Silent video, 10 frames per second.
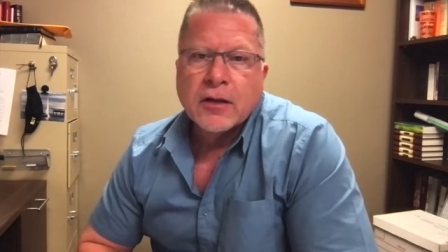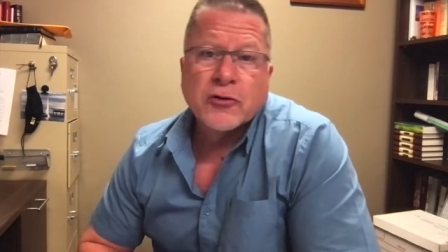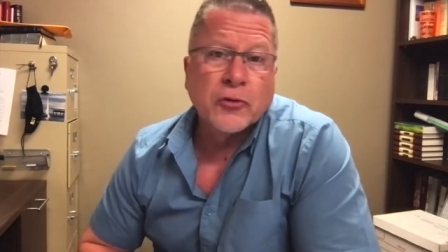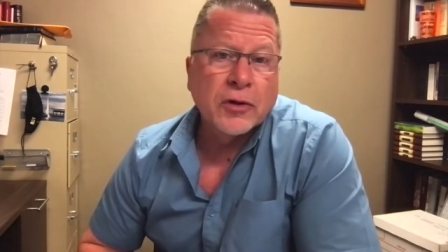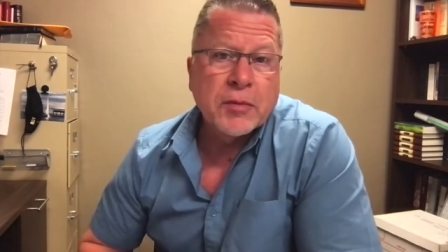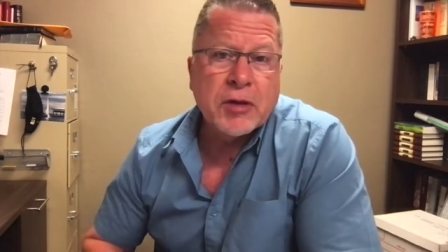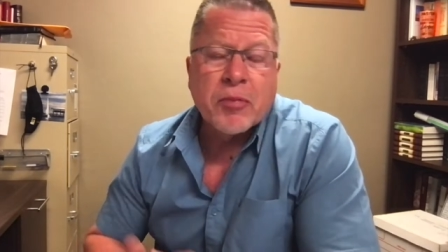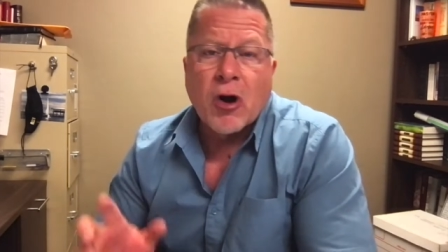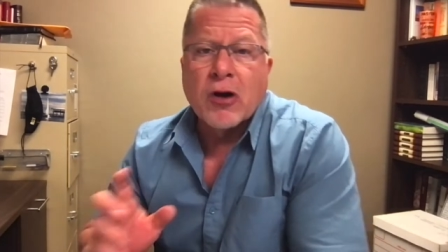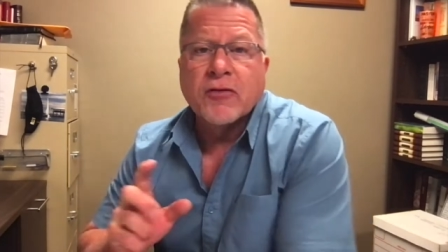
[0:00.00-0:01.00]
to really be
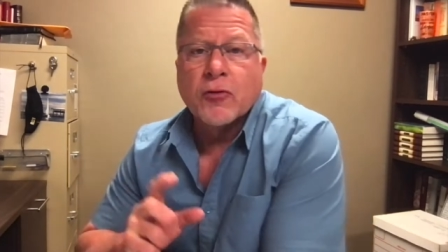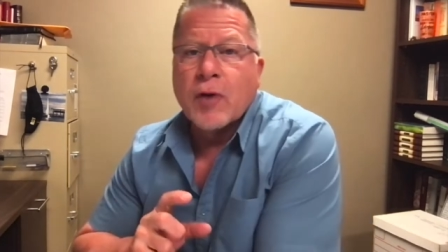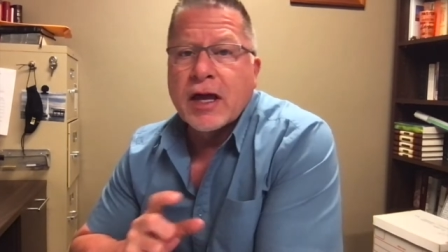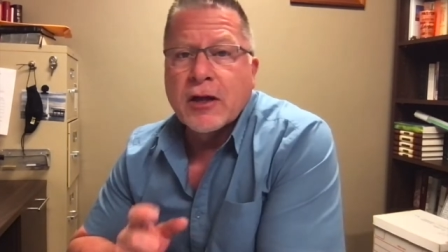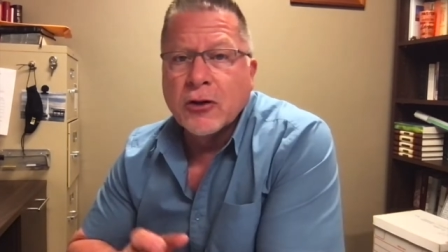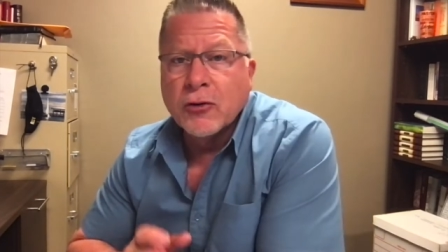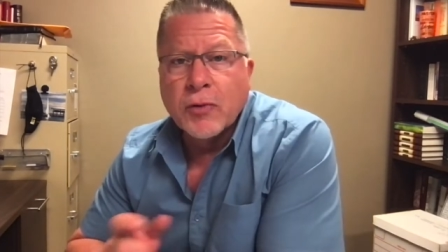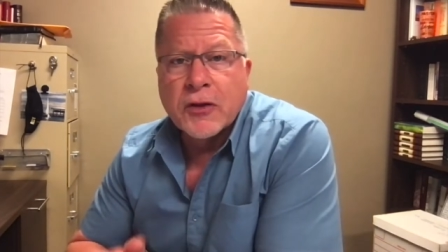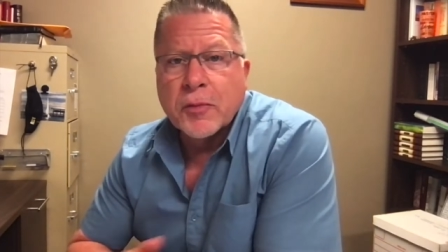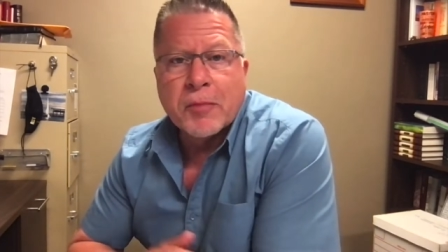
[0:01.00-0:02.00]
part of the regular
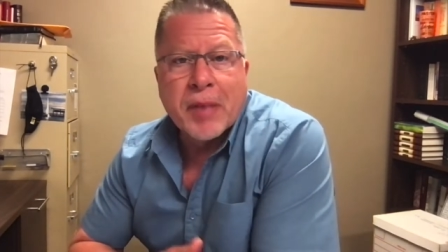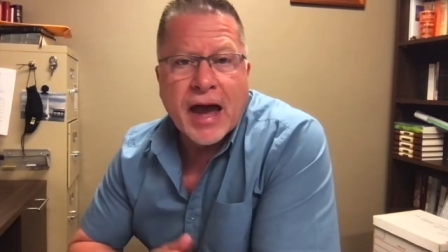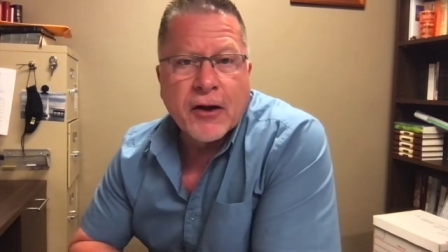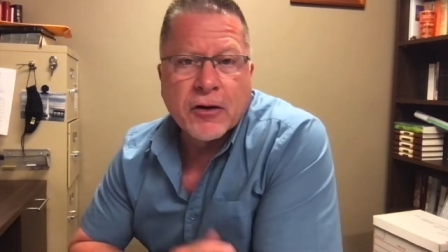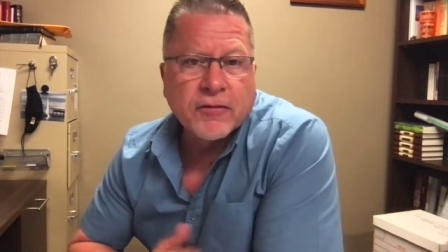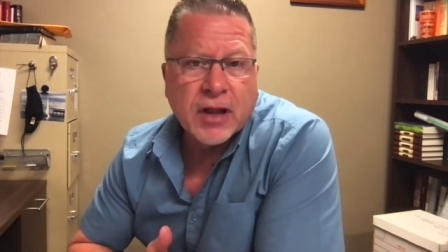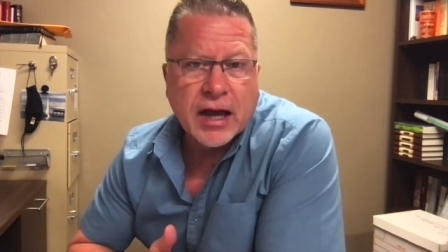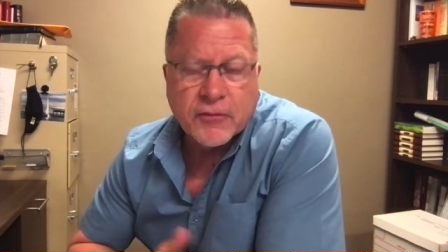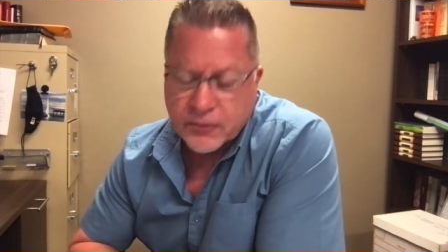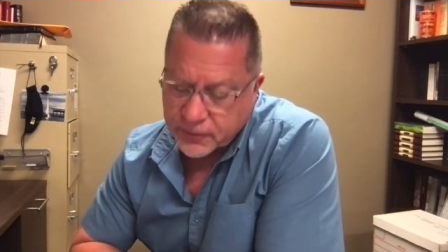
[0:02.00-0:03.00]
rhythm and pattern of
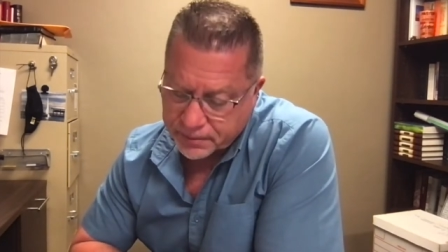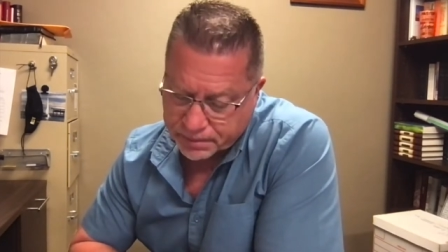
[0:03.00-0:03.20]
life.